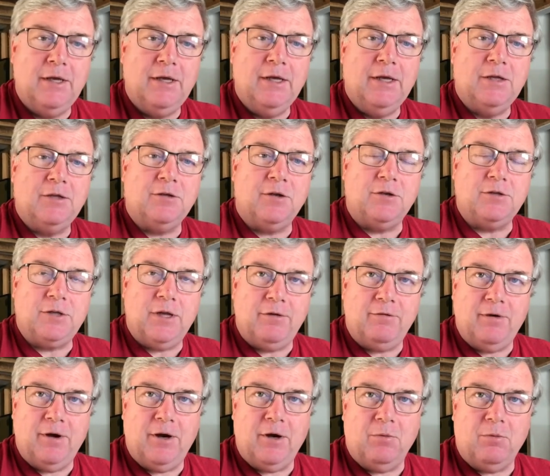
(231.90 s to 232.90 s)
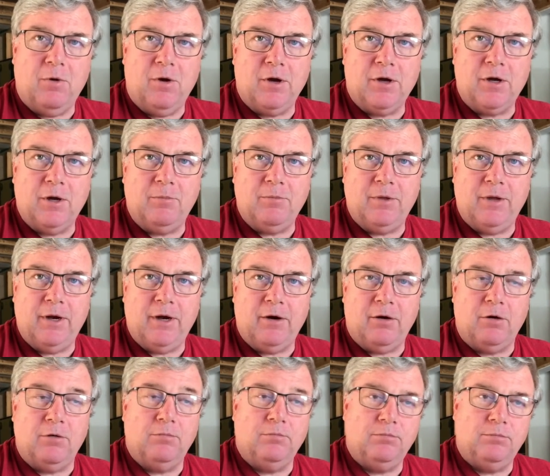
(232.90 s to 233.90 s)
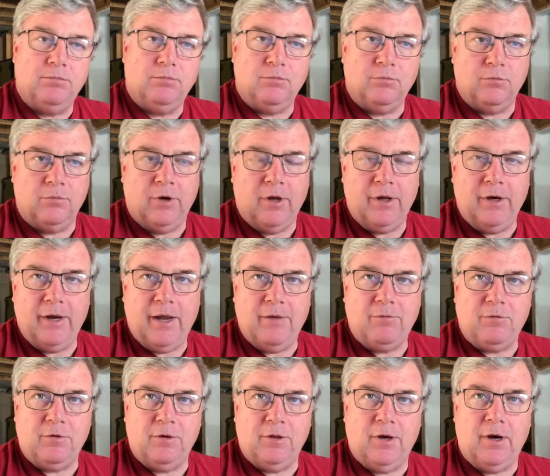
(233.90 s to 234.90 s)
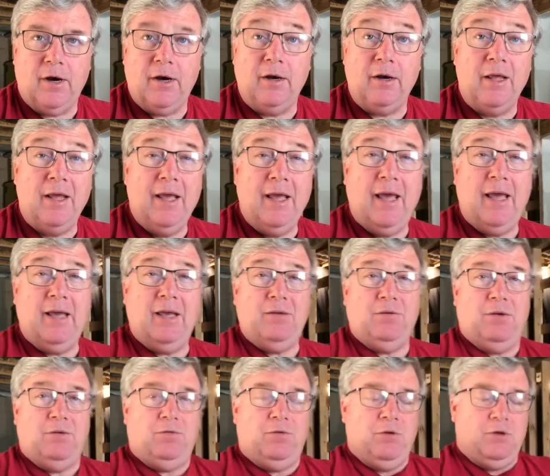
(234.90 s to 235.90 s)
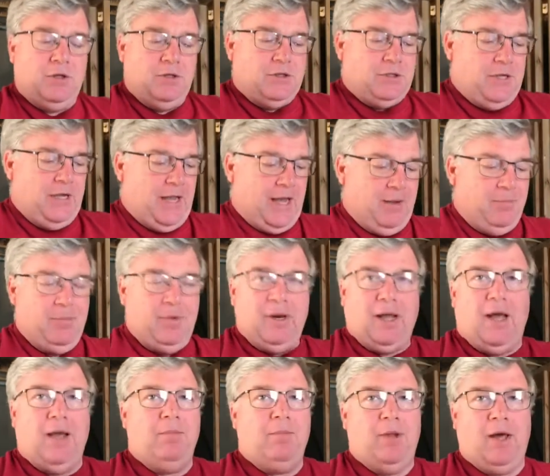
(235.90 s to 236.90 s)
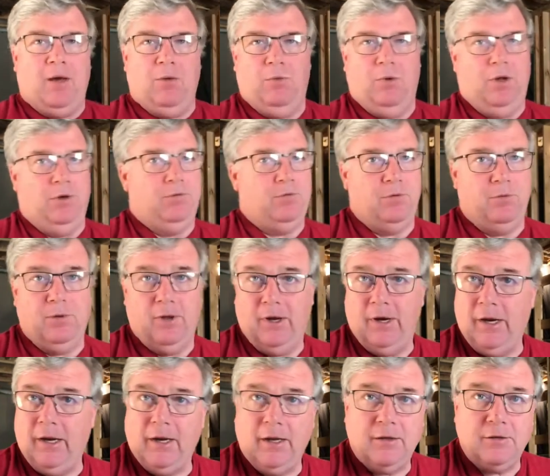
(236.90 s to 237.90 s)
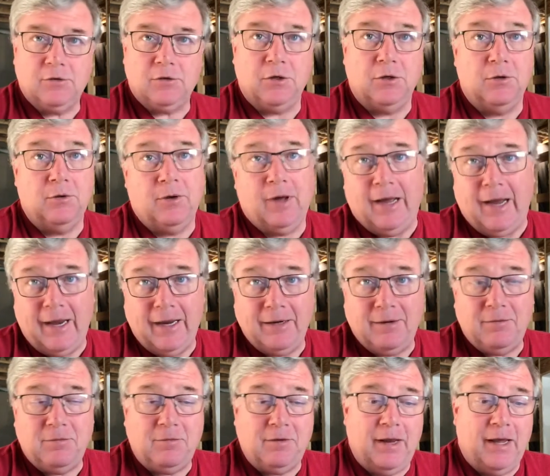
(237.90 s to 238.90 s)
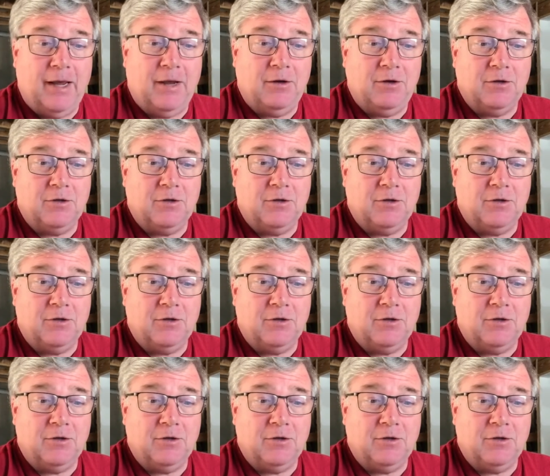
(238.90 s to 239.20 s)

So I was getting ready to walk up there or run after there, and if you can see, I'm not one for running, so I had